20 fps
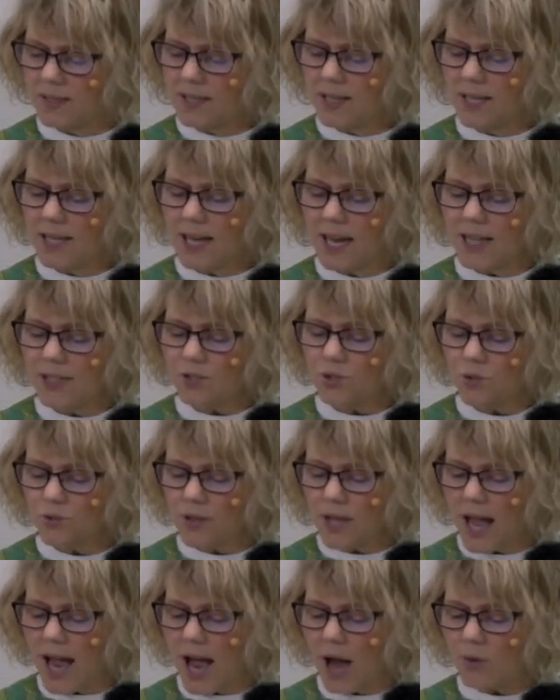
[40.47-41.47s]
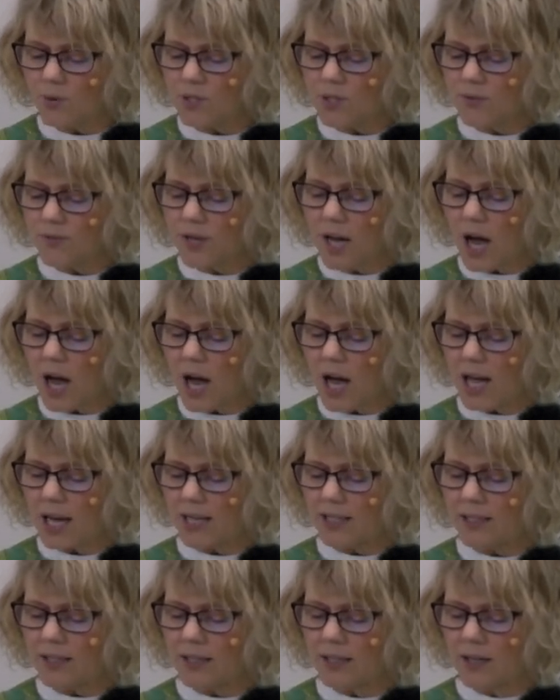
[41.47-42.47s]
He entered the house of
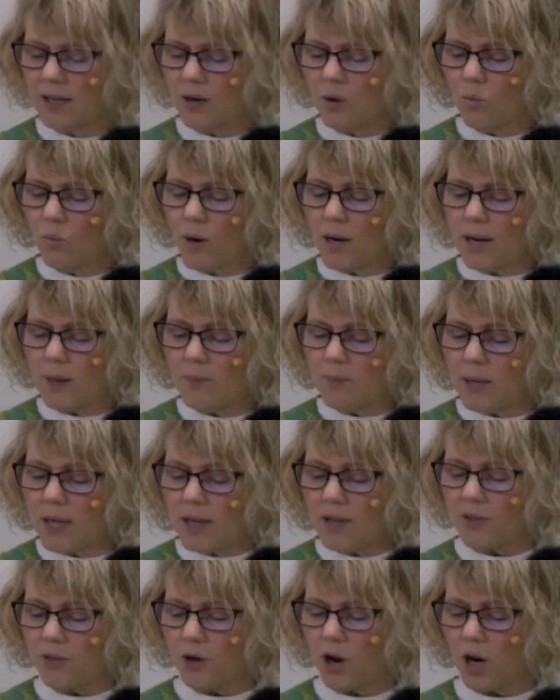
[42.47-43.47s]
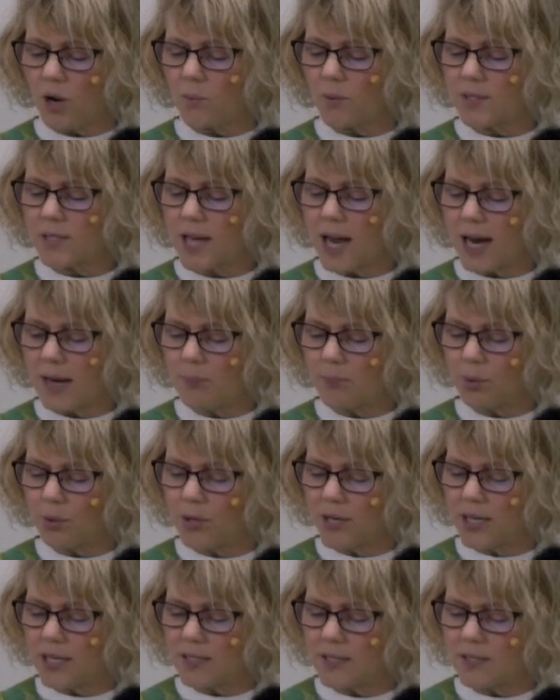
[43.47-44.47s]
God when Abiathar was high
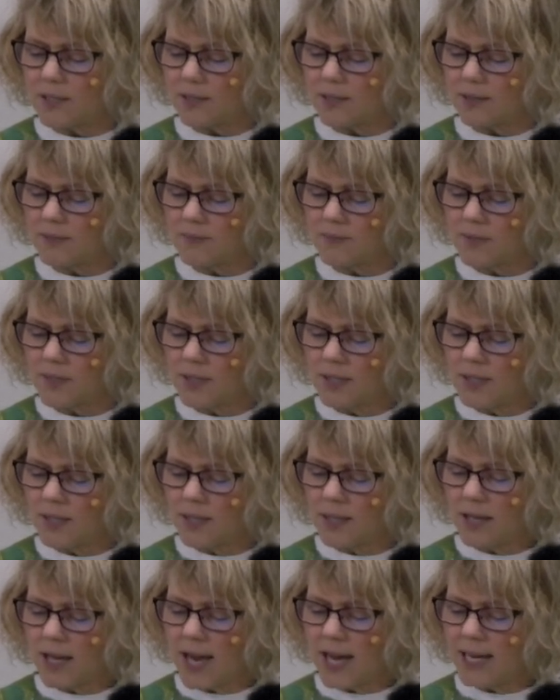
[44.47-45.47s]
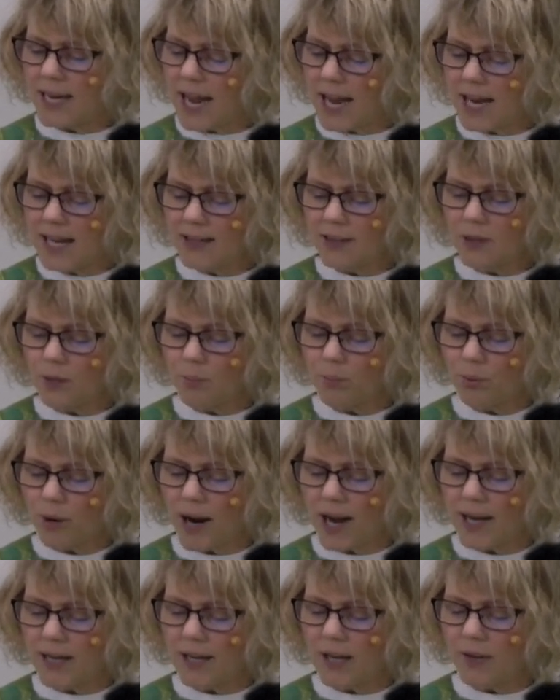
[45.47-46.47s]
priest and ate the
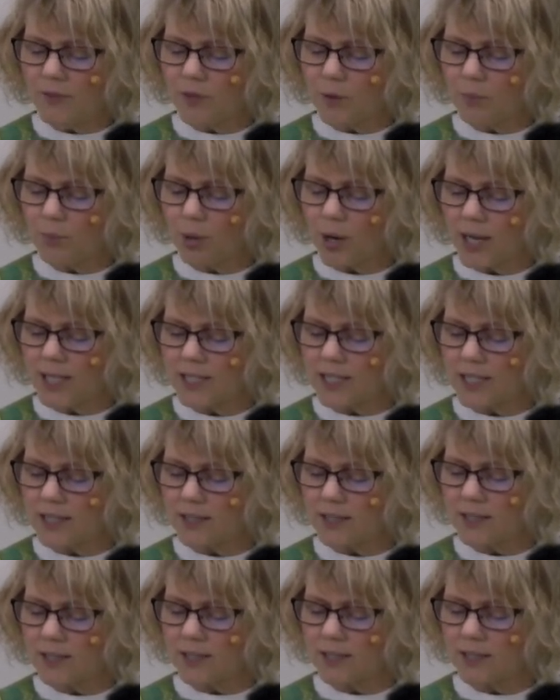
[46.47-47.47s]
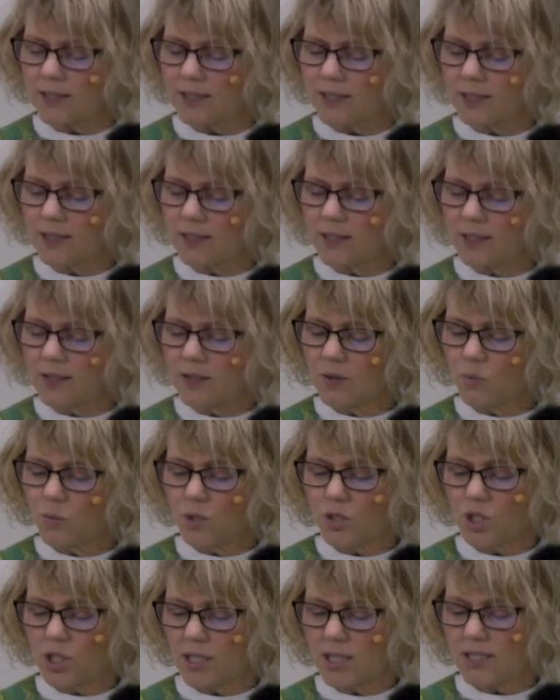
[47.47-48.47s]
bread of the presence,
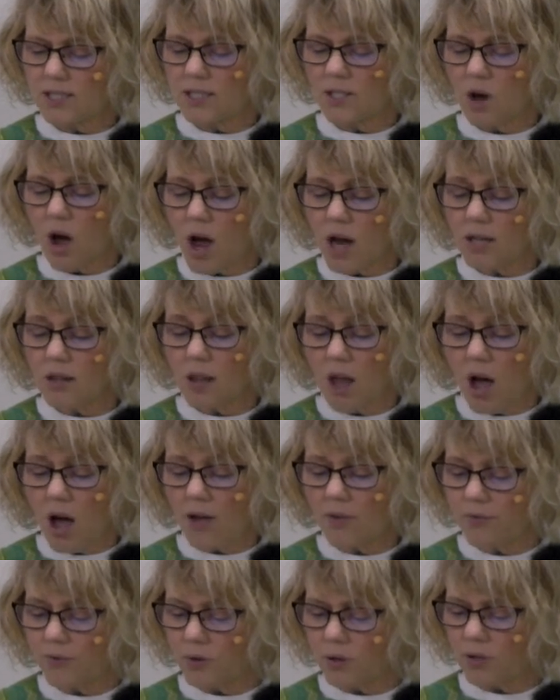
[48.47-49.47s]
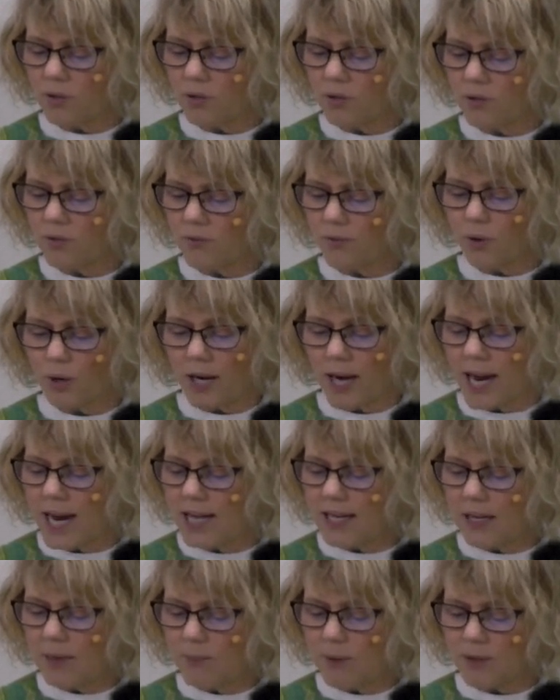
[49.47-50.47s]
which it is not lawful for
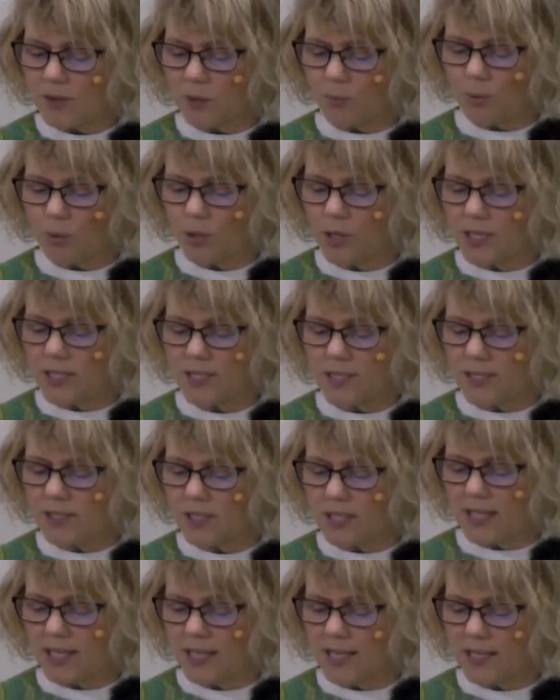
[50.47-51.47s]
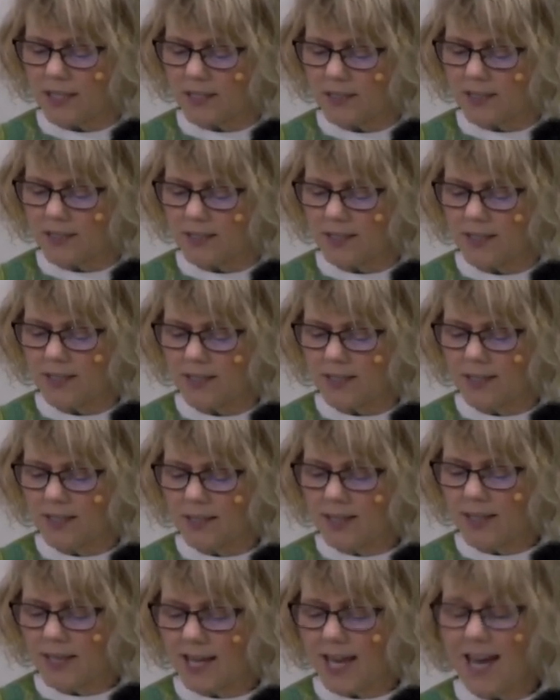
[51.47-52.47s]
any but the priests to eat,
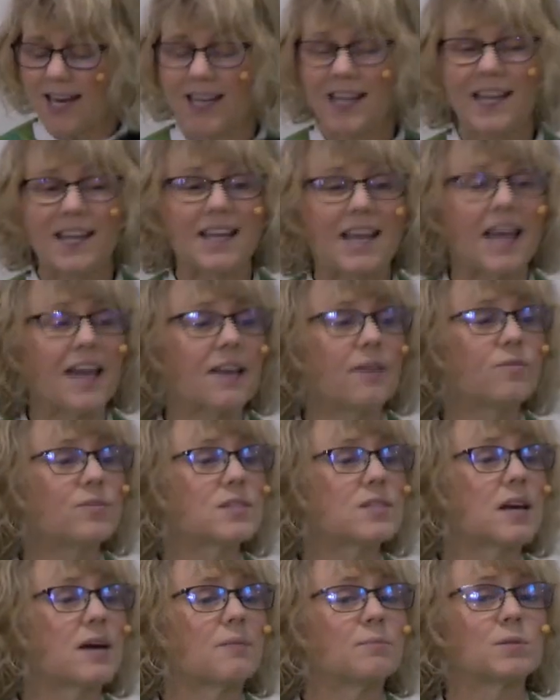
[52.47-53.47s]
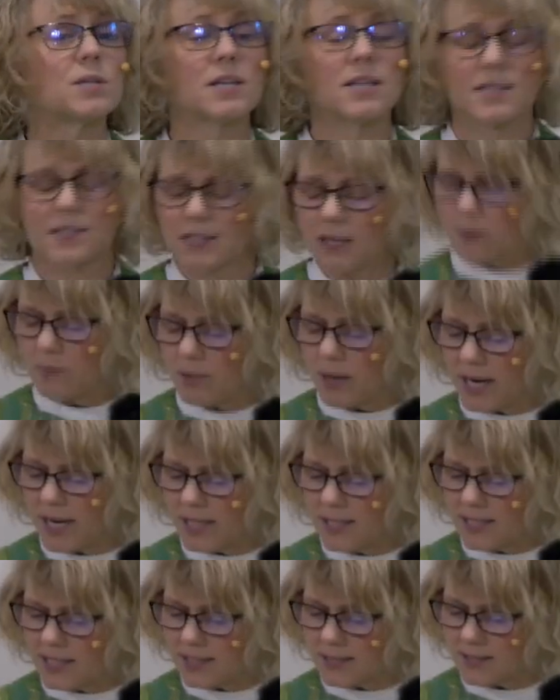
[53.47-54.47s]
and he gave some to his
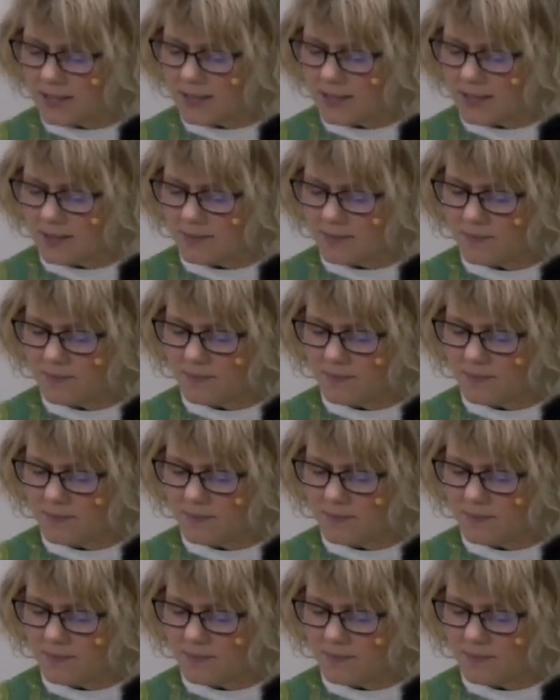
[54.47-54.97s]
companions."